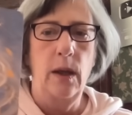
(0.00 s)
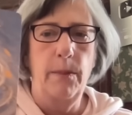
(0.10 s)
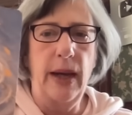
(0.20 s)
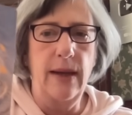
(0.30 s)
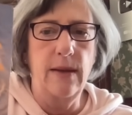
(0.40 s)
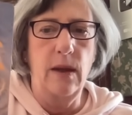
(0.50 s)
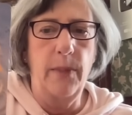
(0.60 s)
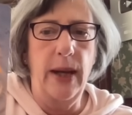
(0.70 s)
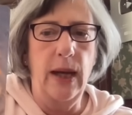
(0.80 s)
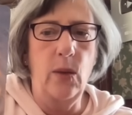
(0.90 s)
Base of the
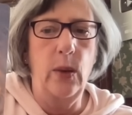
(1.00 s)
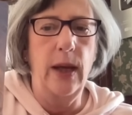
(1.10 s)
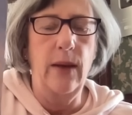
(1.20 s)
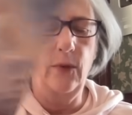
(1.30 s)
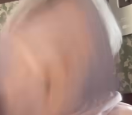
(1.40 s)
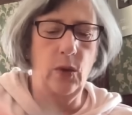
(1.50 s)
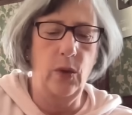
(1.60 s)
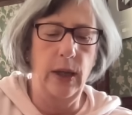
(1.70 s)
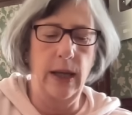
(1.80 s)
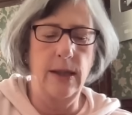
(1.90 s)
pack, we have your
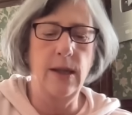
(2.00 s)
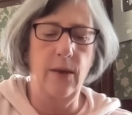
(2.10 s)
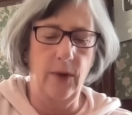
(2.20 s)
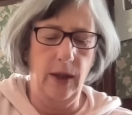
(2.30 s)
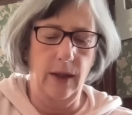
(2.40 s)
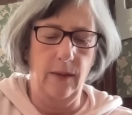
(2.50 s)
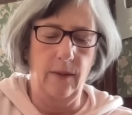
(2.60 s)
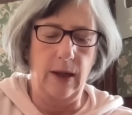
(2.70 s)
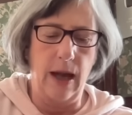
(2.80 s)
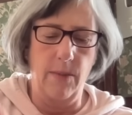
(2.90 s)
creativity
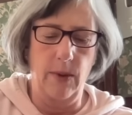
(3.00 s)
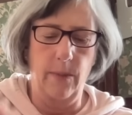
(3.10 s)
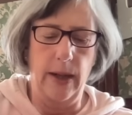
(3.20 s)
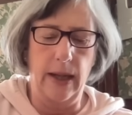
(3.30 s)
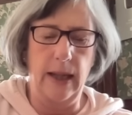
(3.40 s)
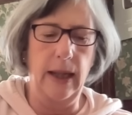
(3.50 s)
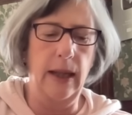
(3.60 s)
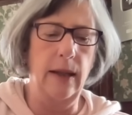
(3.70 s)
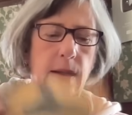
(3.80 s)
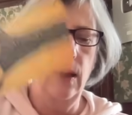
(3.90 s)
is coming back
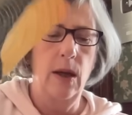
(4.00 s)
in